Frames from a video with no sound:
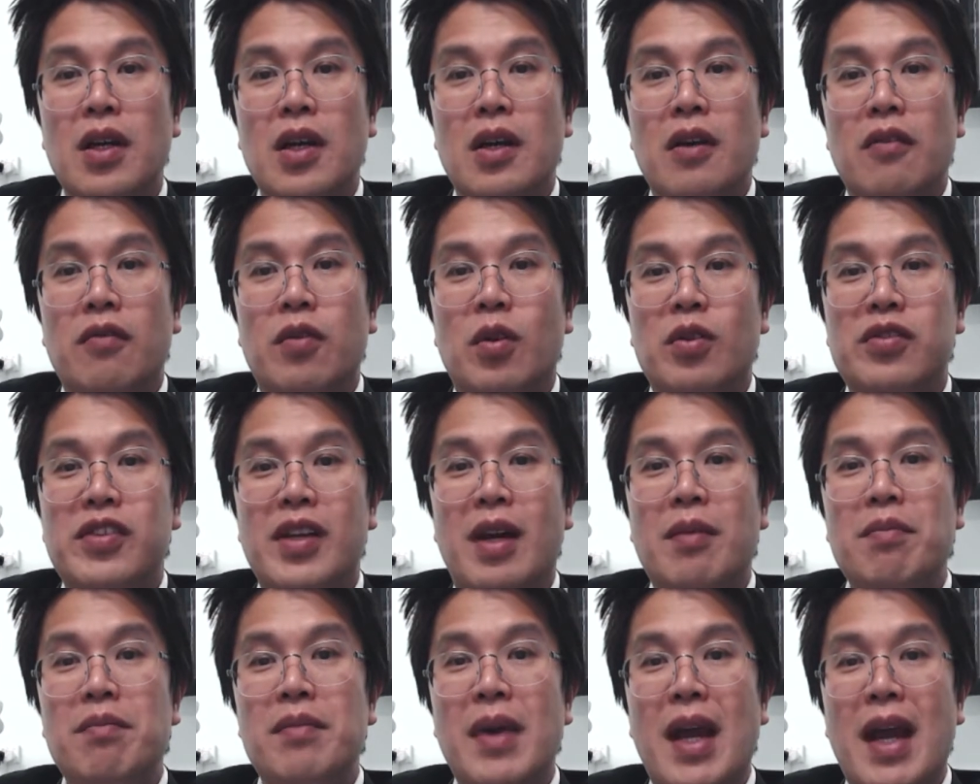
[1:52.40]
For
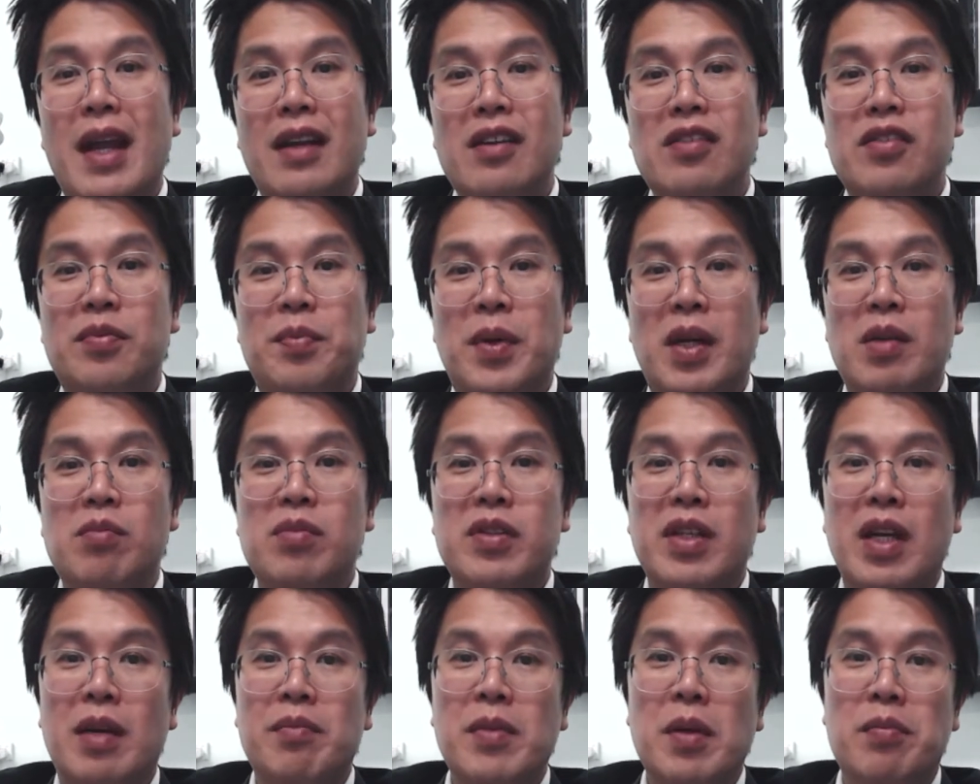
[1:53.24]
some men, sperms
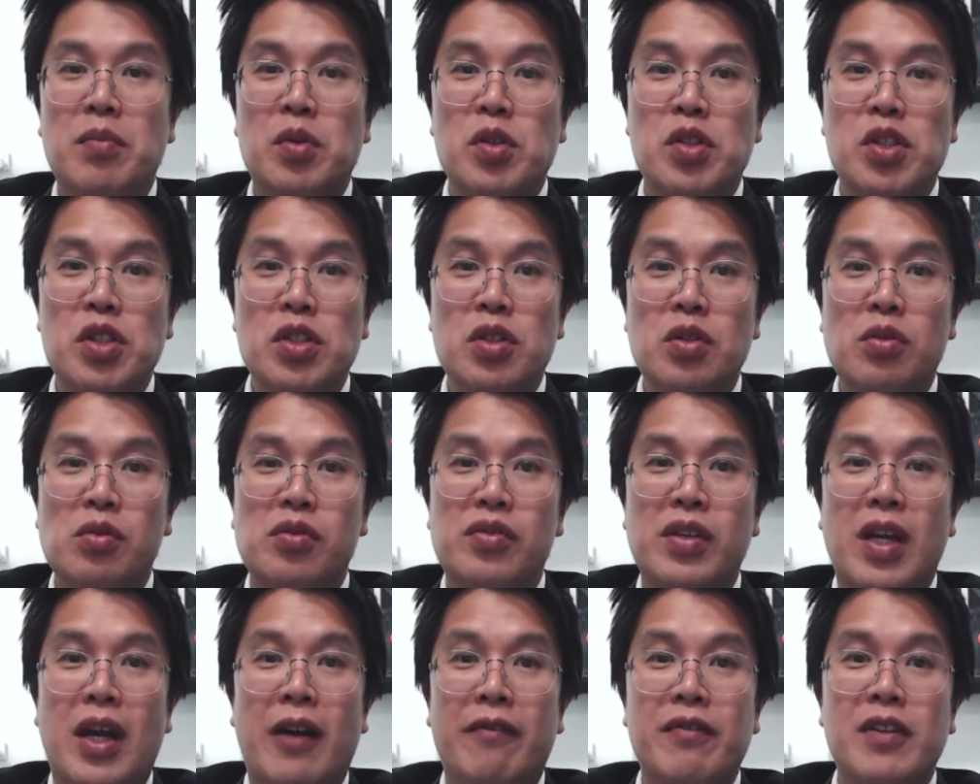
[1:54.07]
can be
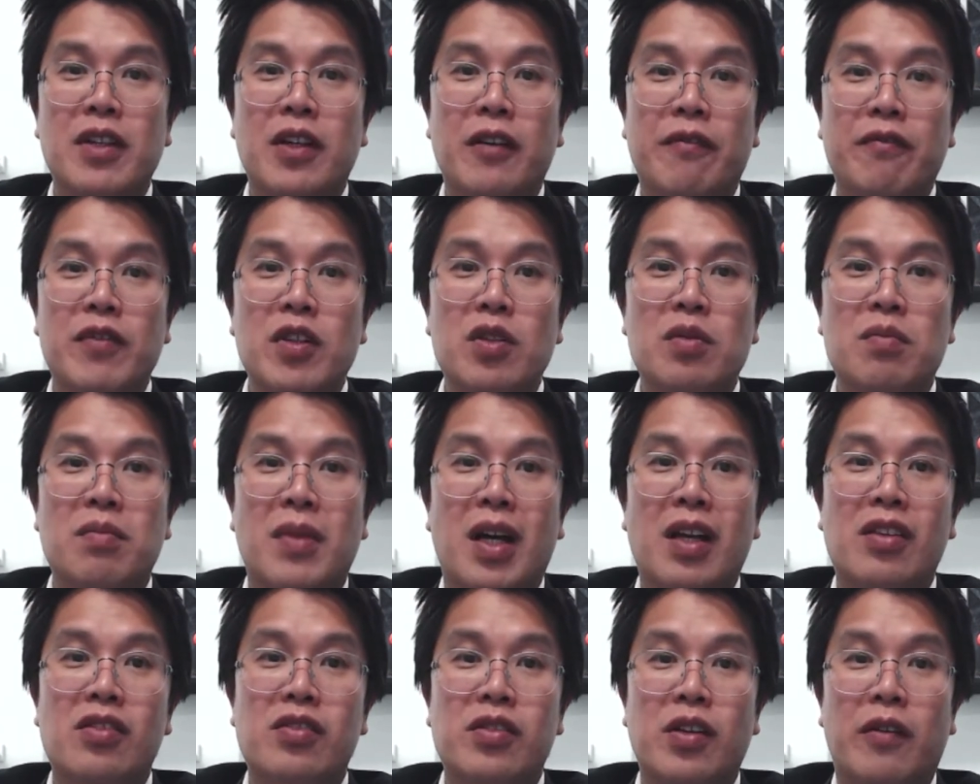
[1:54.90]
produced after a few
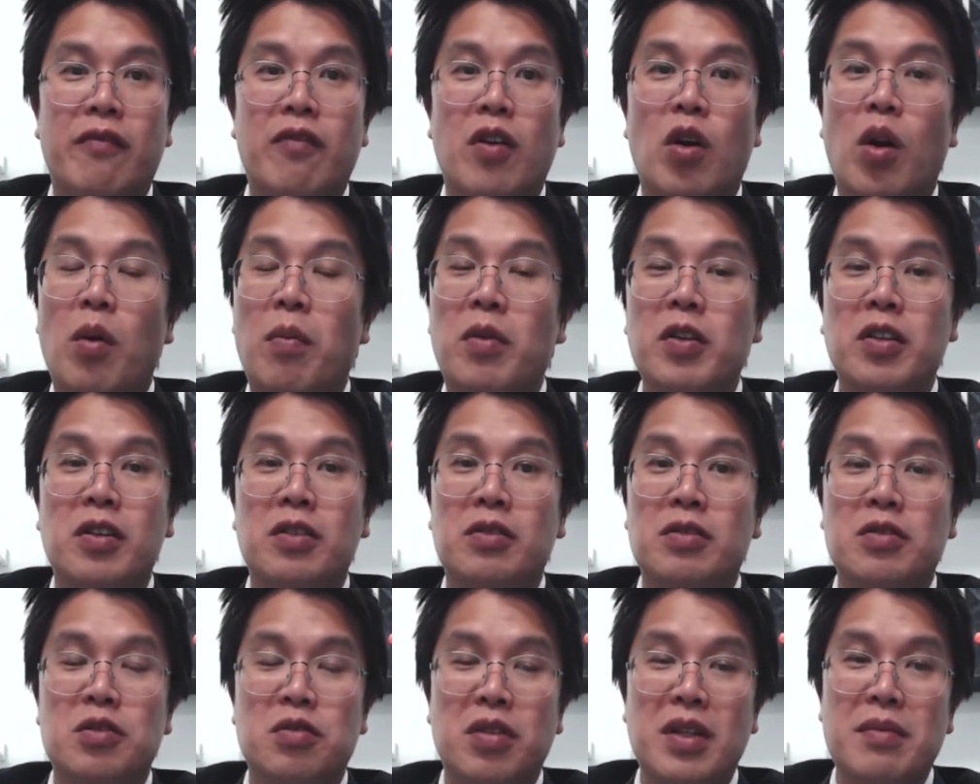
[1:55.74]
months of
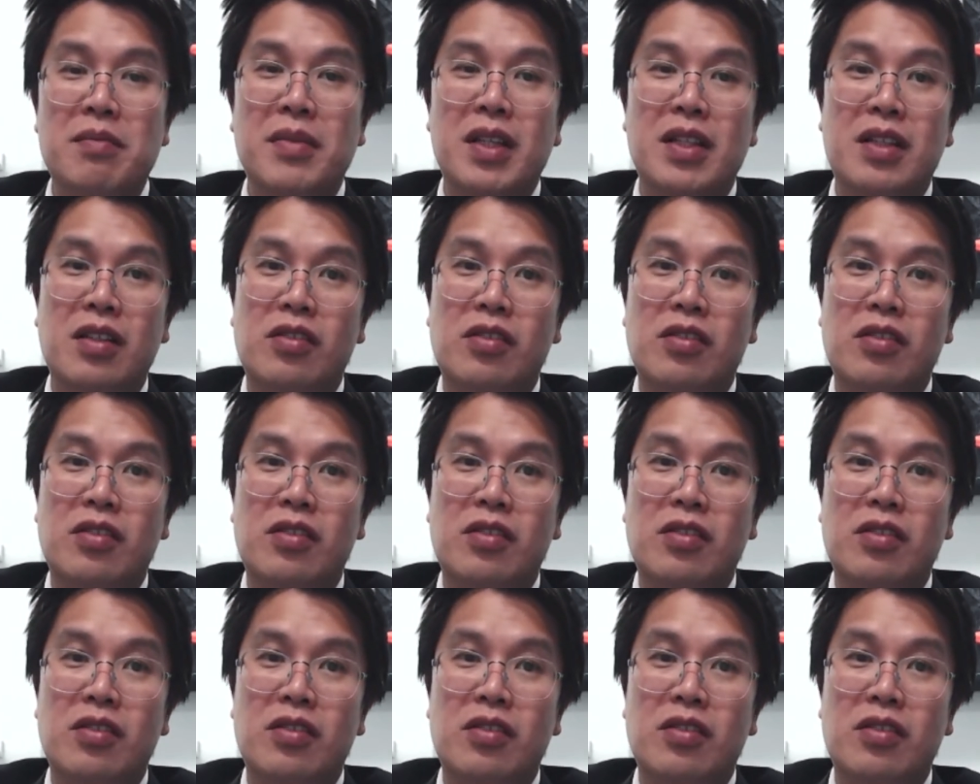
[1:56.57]
hormonal treatment,